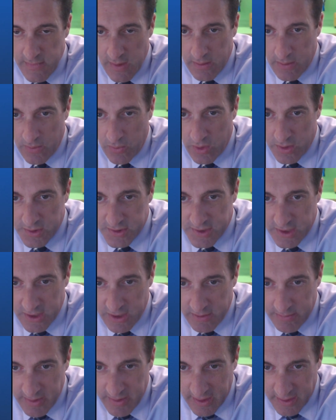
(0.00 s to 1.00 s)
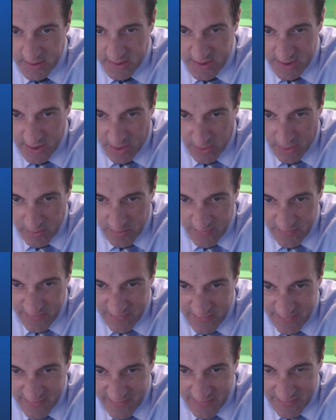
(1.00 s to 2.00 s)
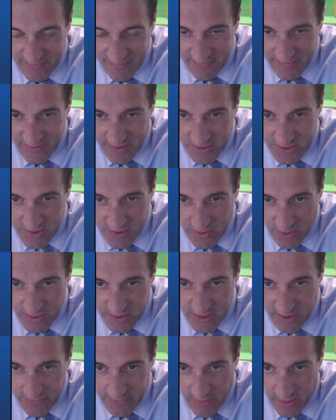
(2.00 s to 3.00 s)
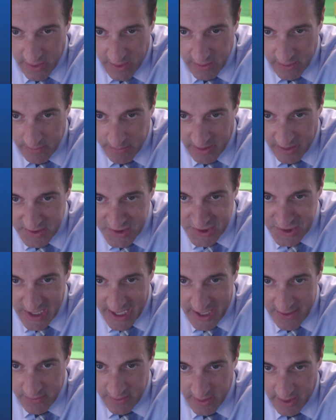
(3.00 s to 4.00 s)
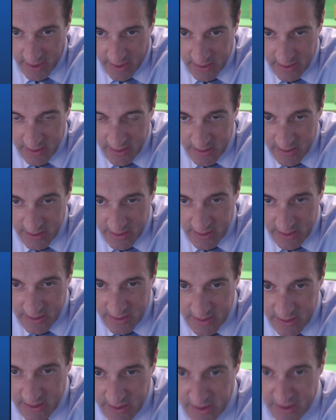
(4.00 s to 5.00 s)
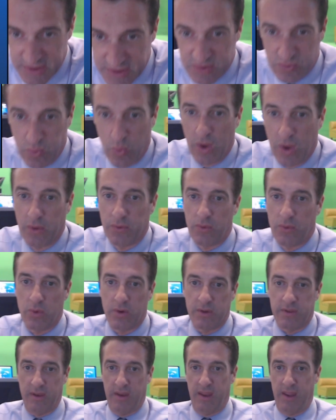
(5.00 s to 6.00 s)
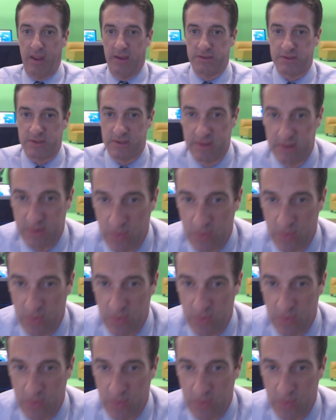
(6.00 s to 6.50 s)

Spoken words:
where is it going to be? So there's Thursday, Friday. Look, by Saturday, it's well north and east